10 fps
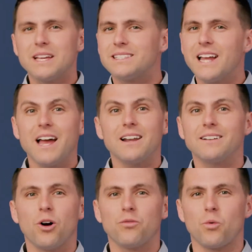It's
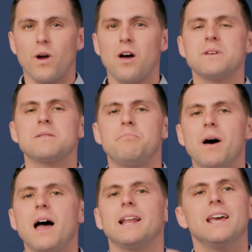not overwhelming,
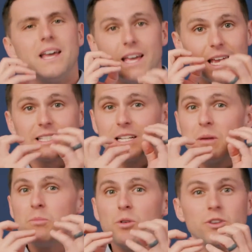but it's gonna
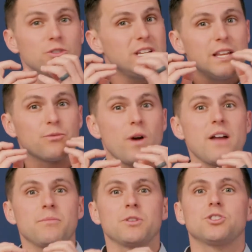be moving your teeth
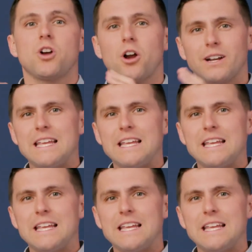right from the start,